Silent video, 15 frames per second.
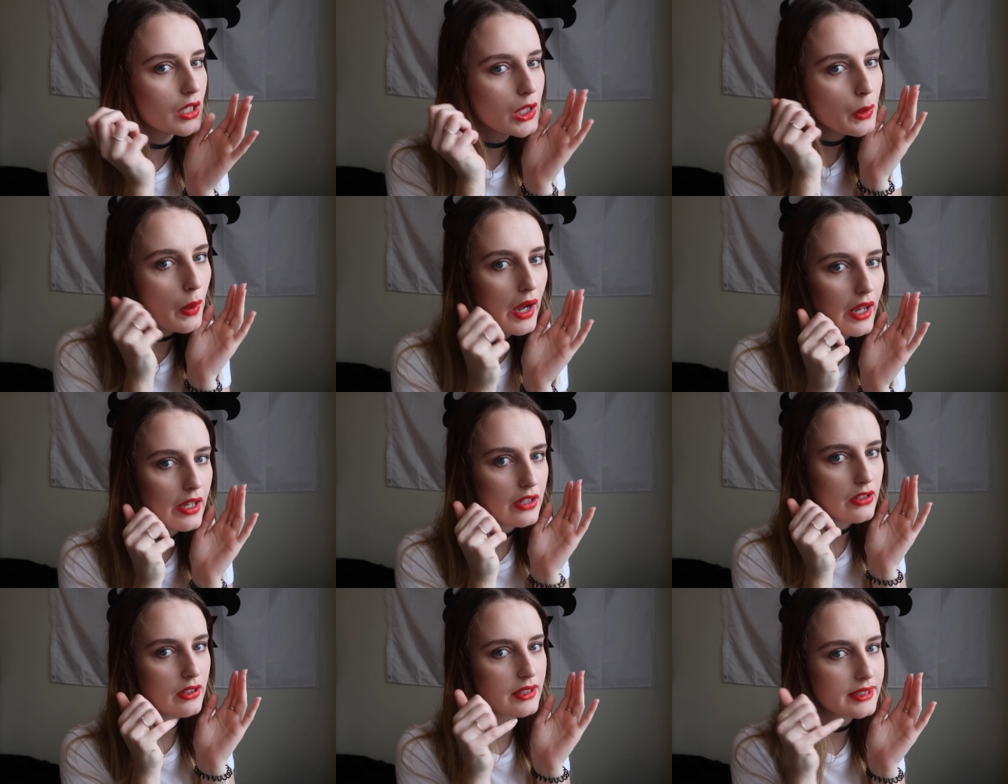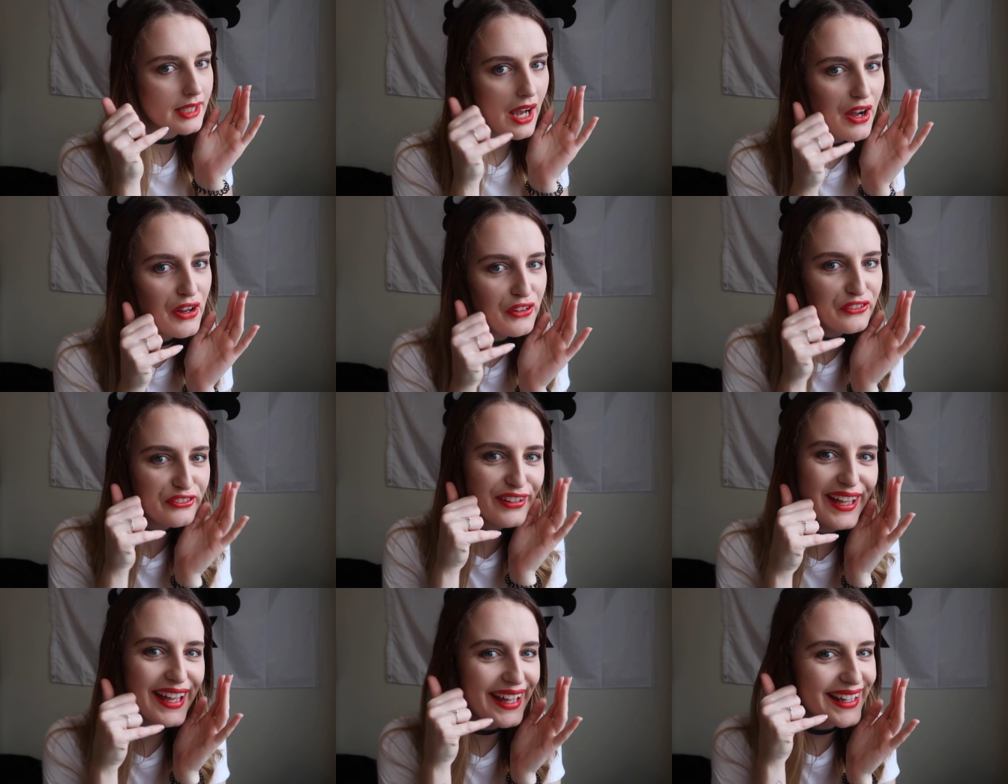quiet yourself
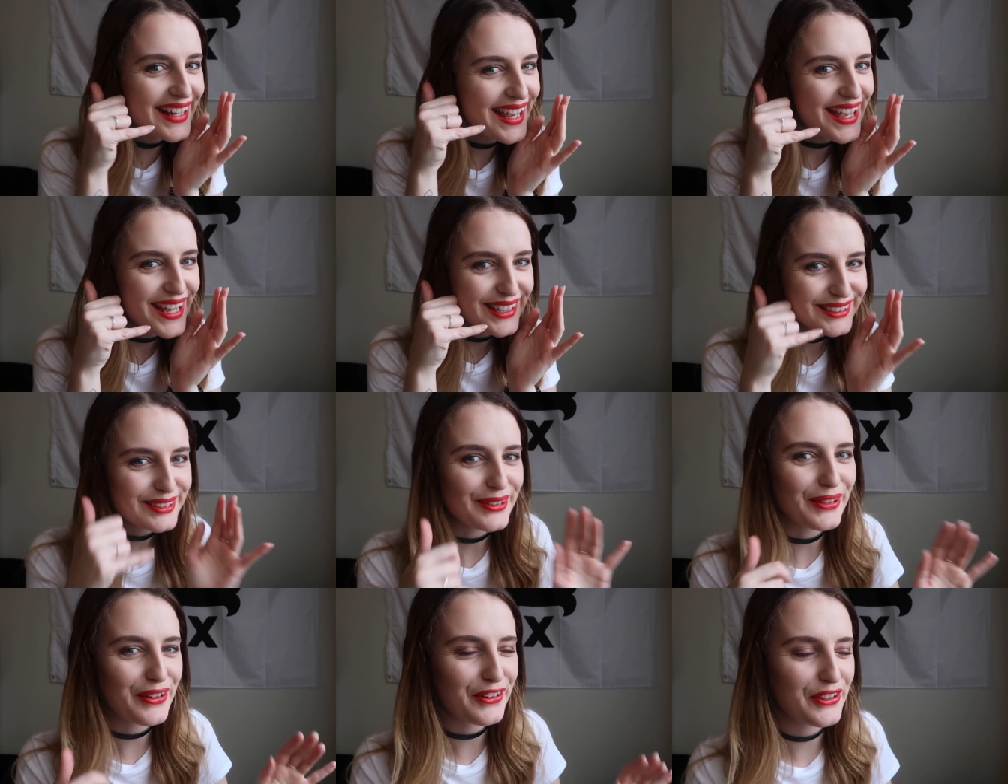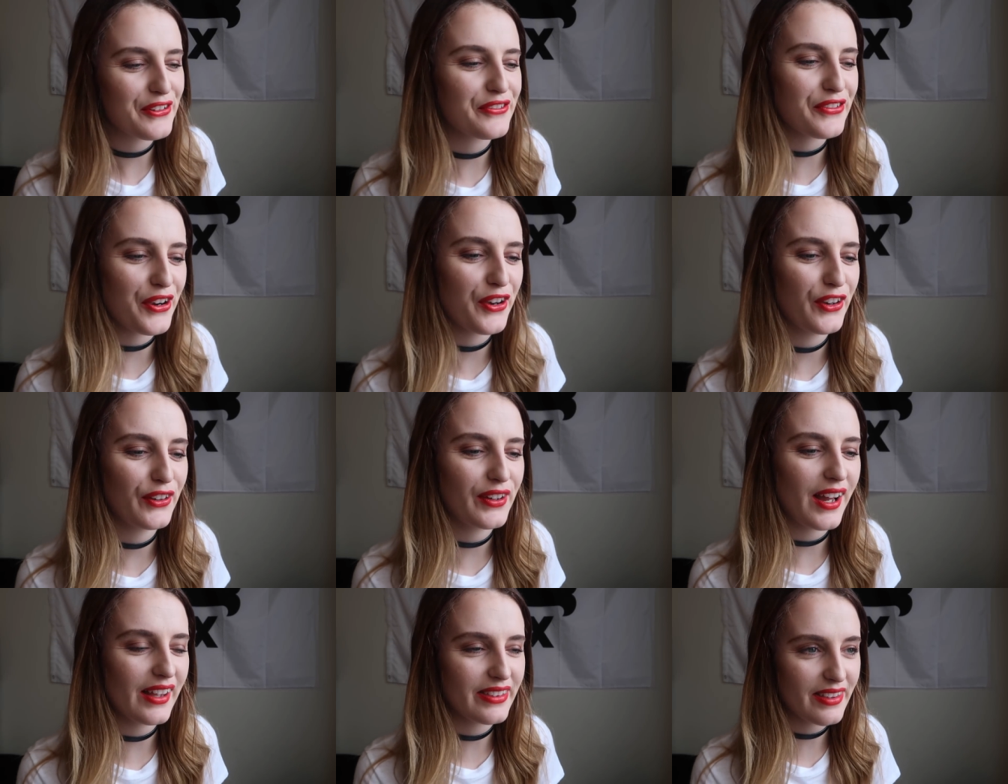and talk on the
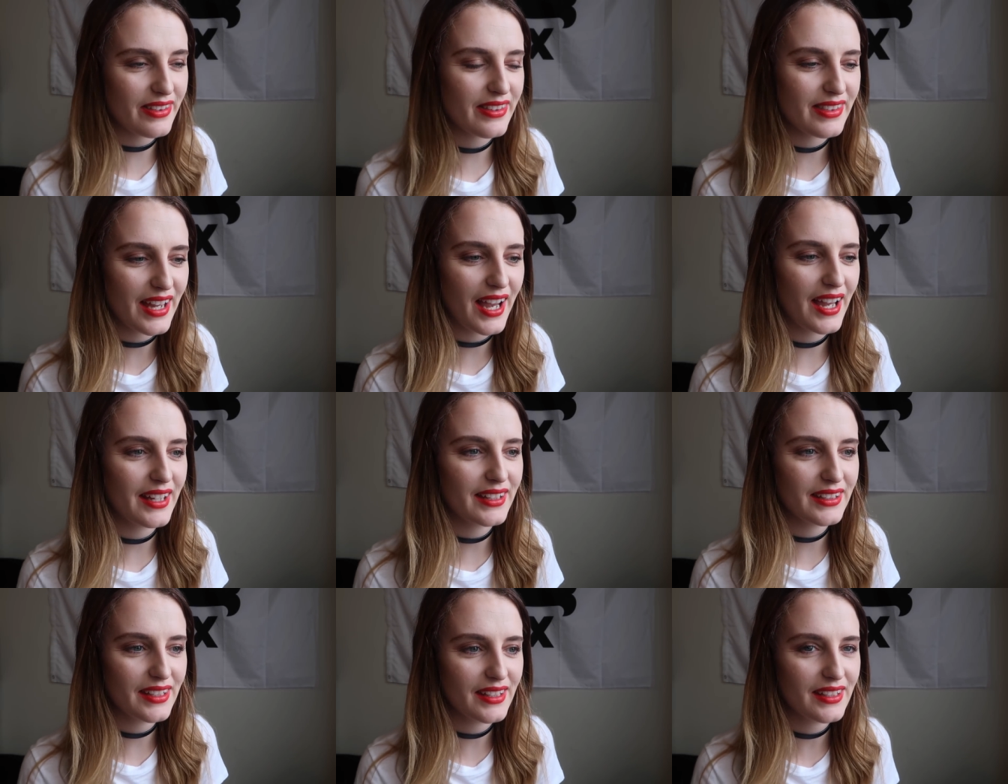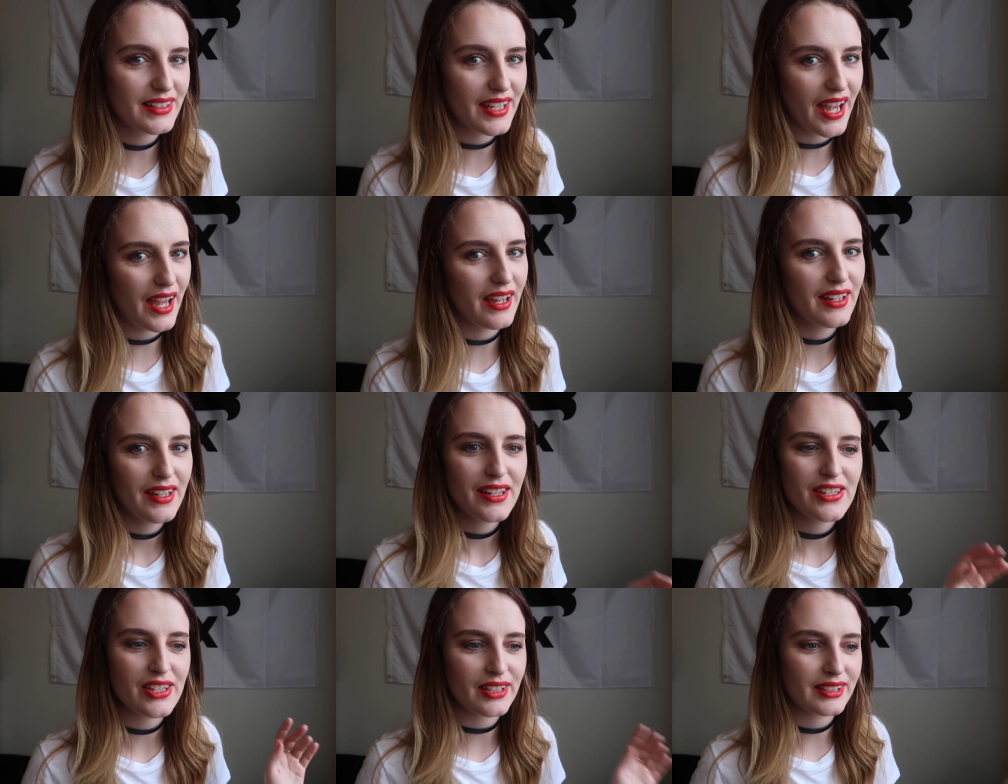phone. Other than that, yeah,
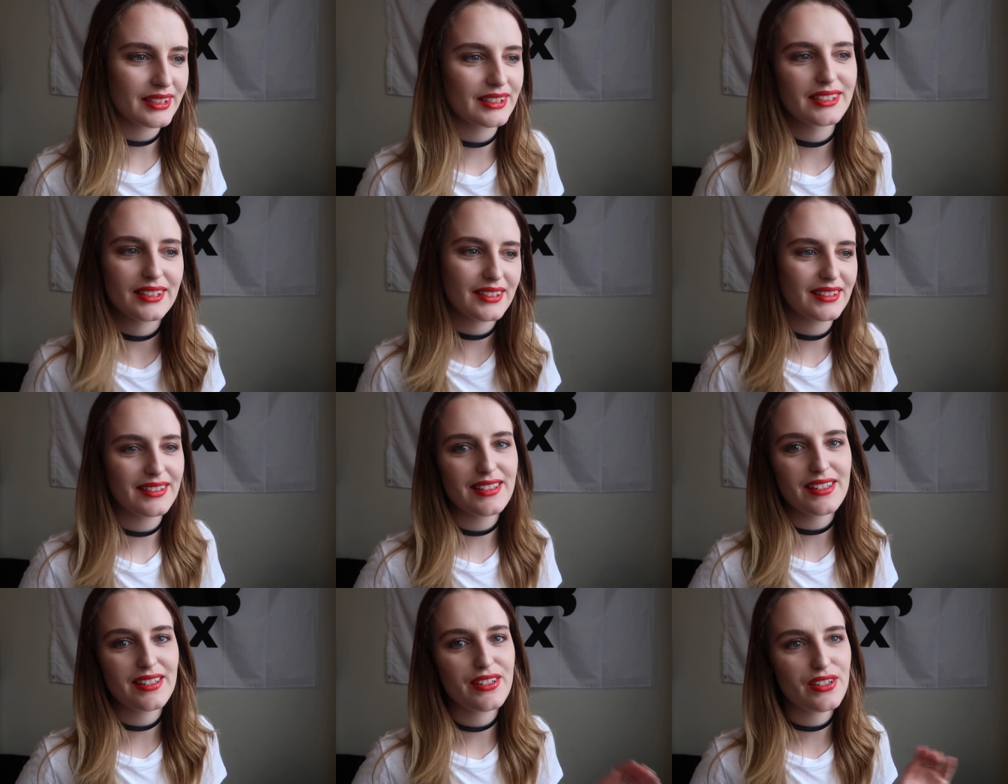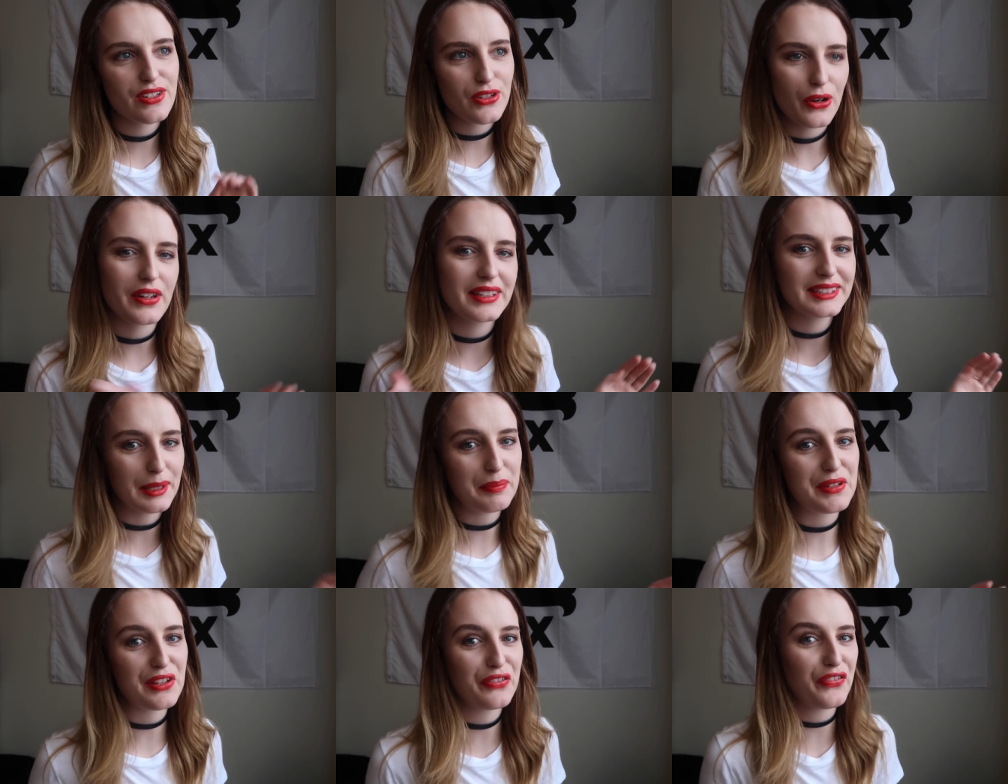just don't
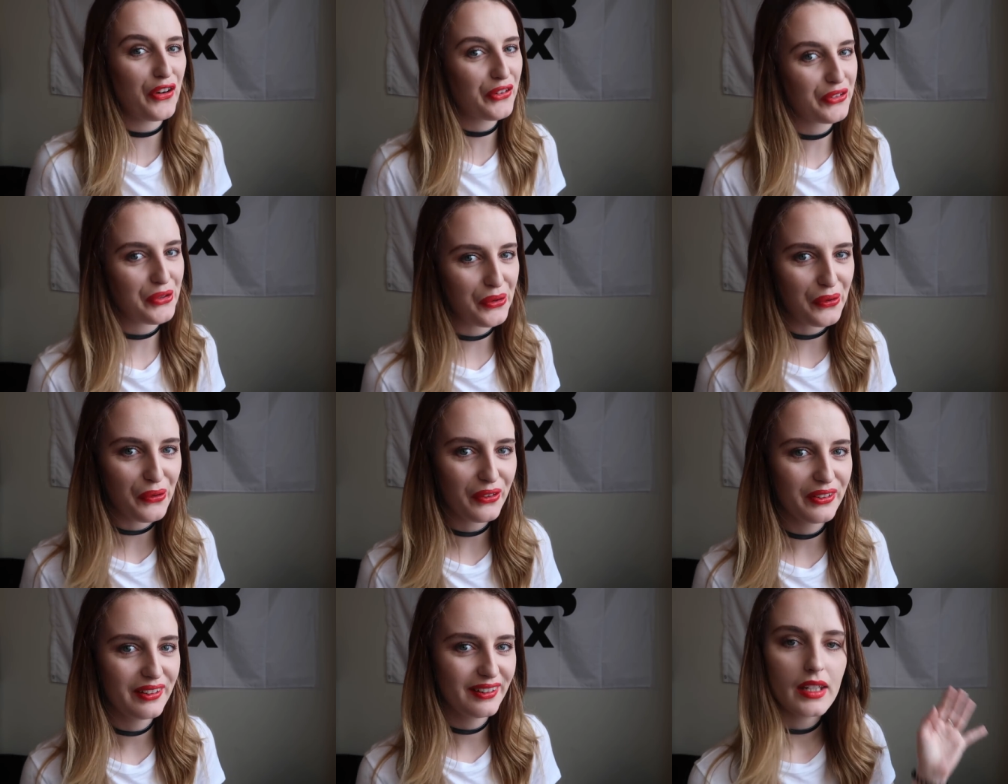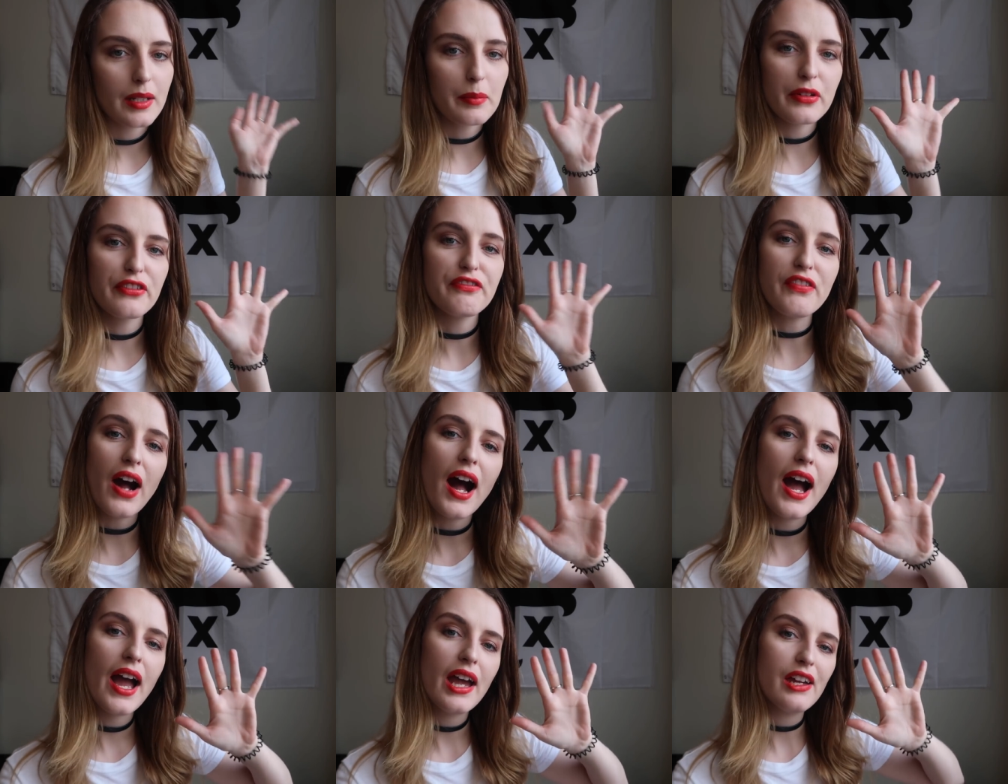accept the phone call. Number
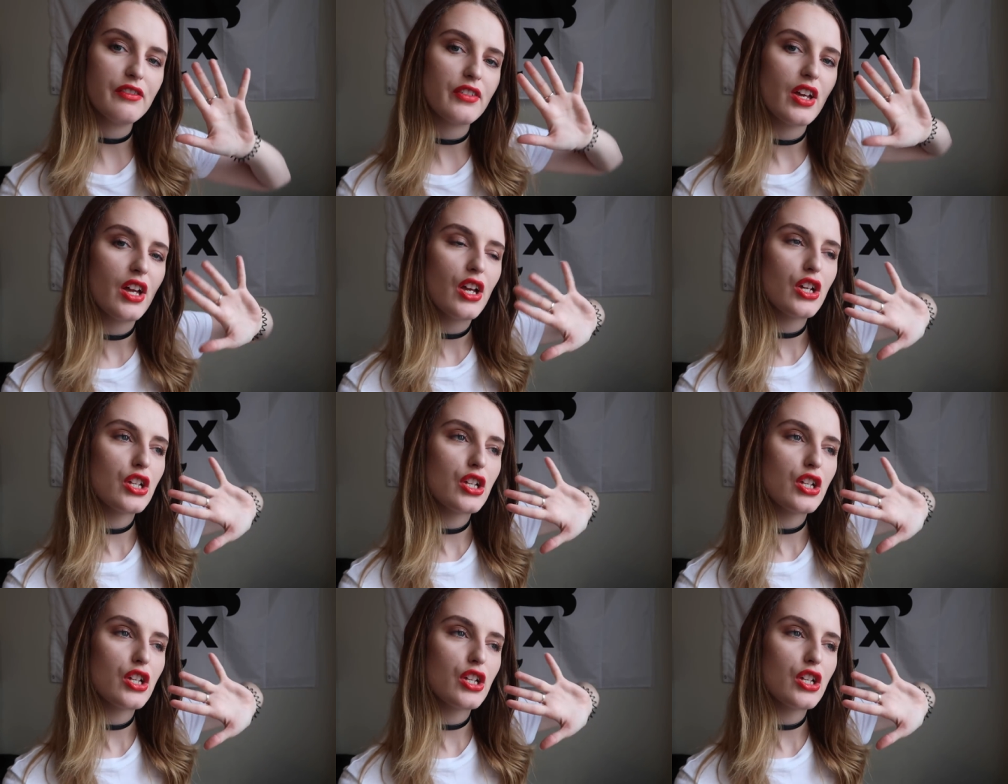5,